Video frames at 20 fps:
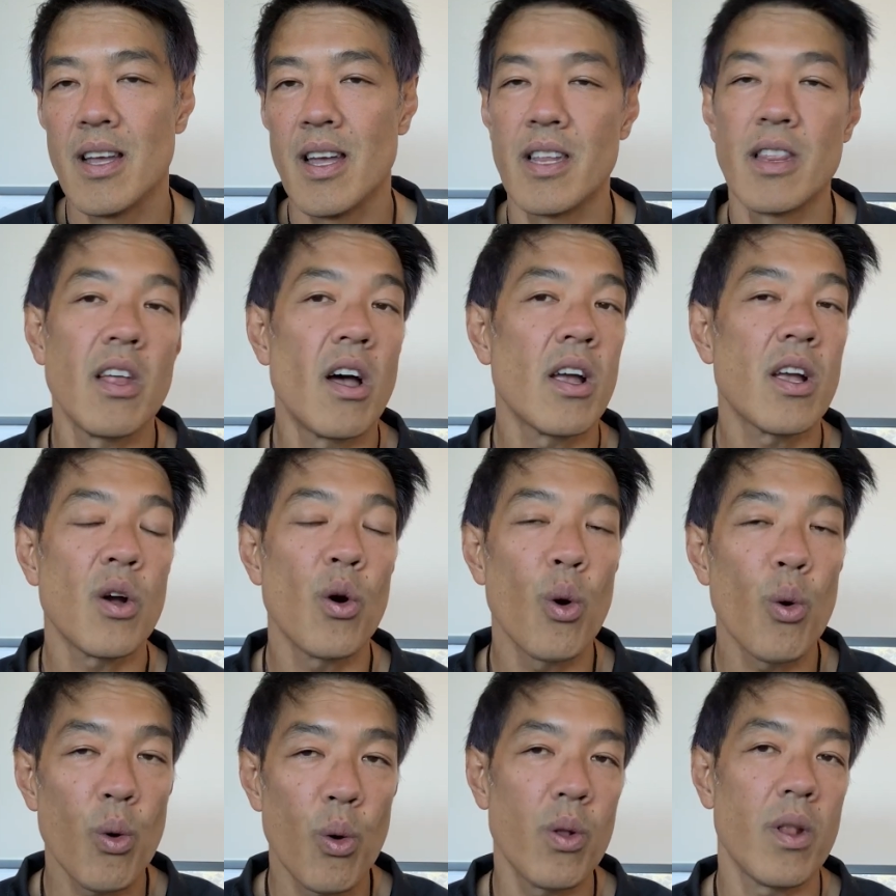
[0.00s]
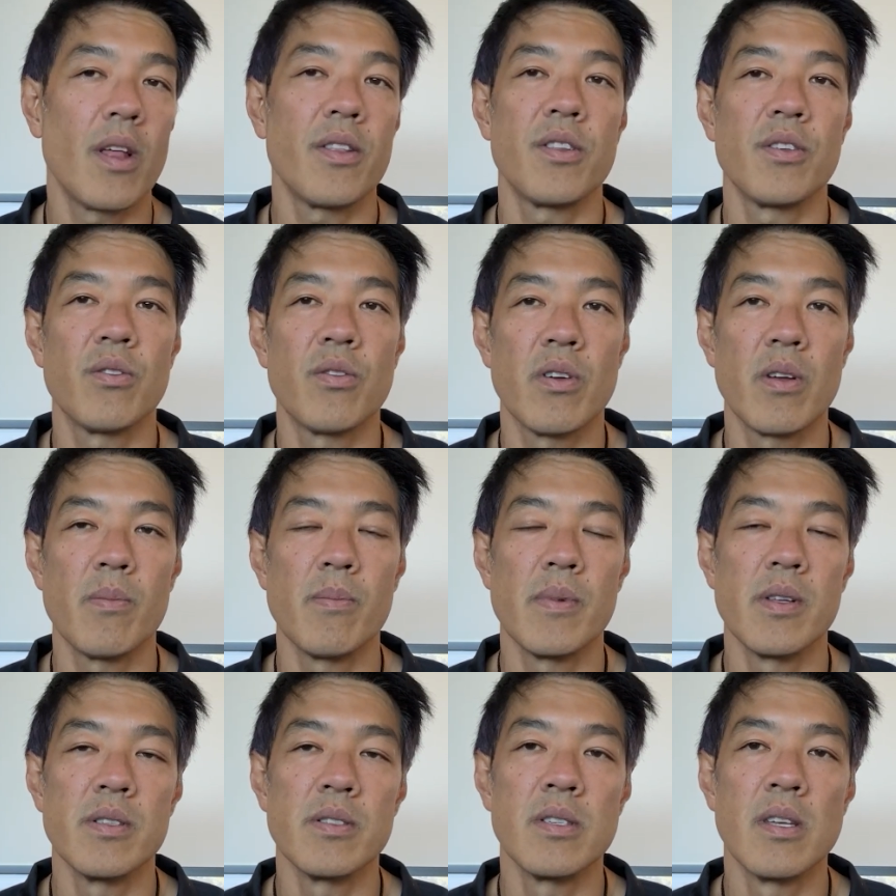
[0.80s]
and like all other
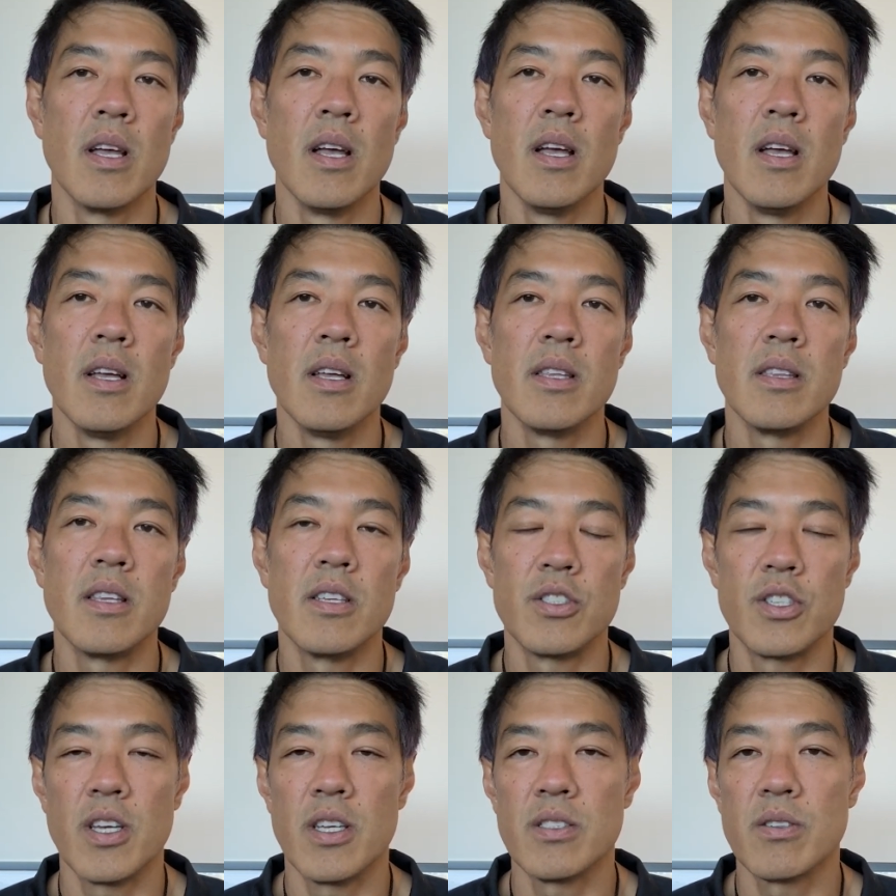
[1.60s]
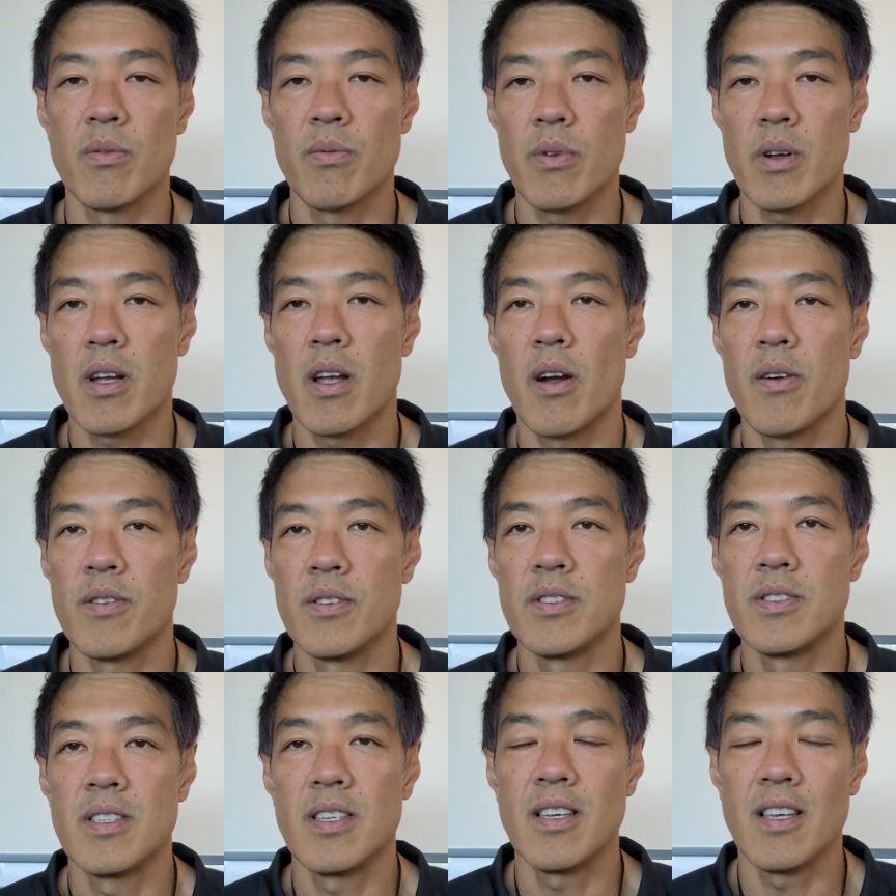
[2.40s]
treatments, the chance of
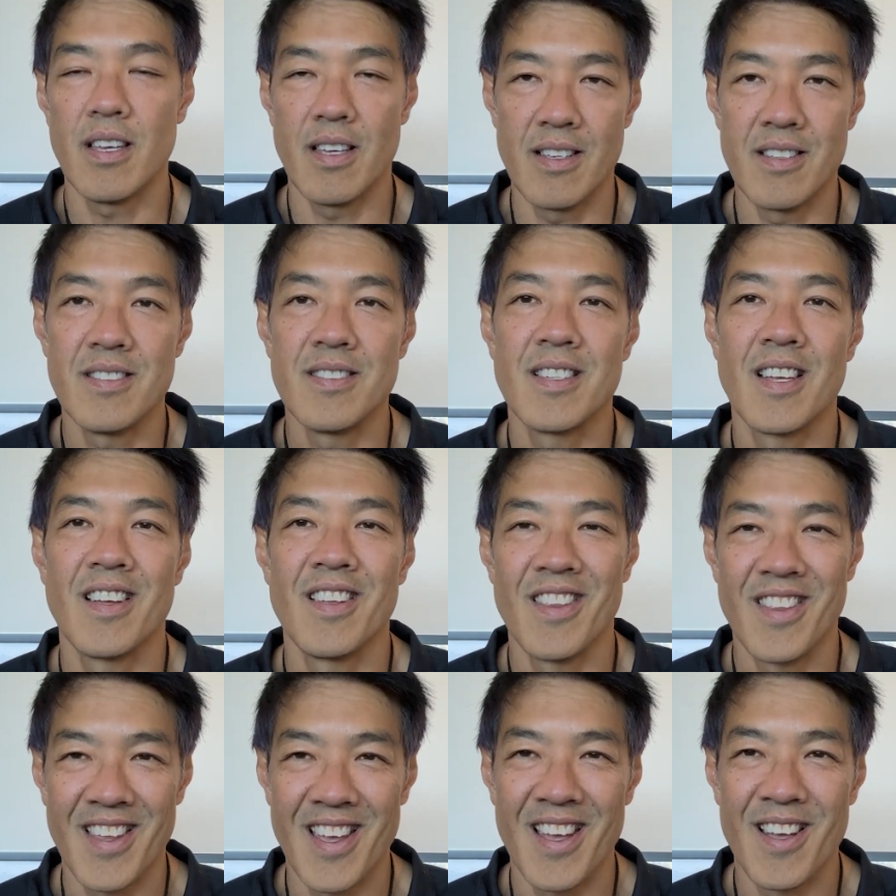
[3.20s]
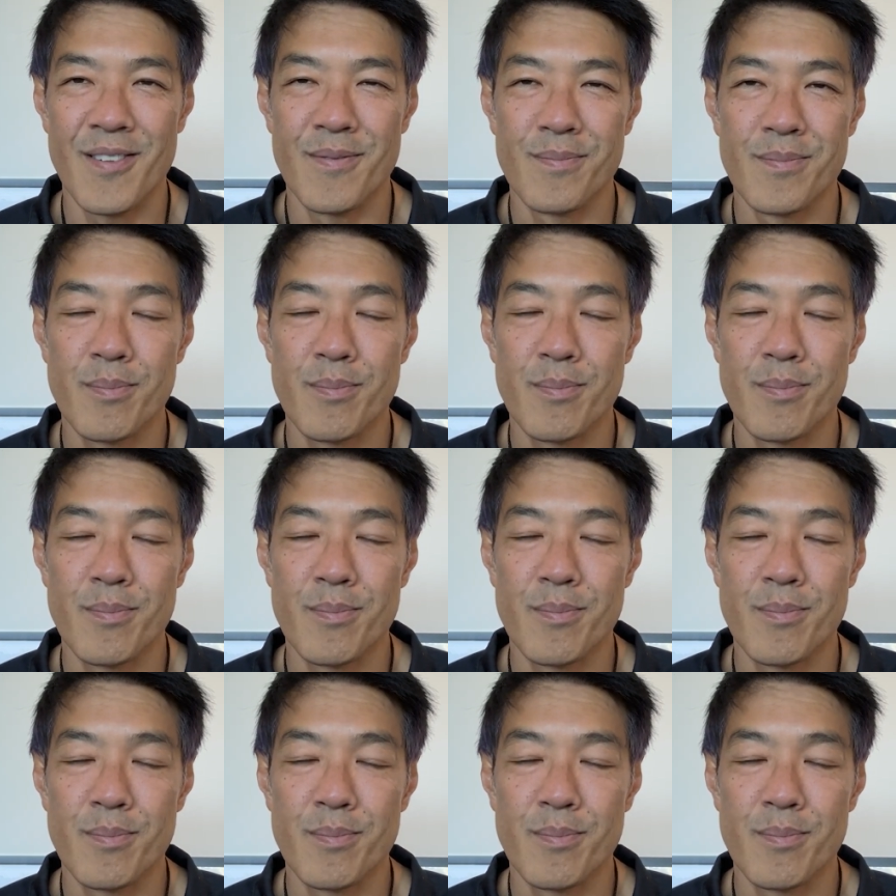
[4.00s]
recurrence is there.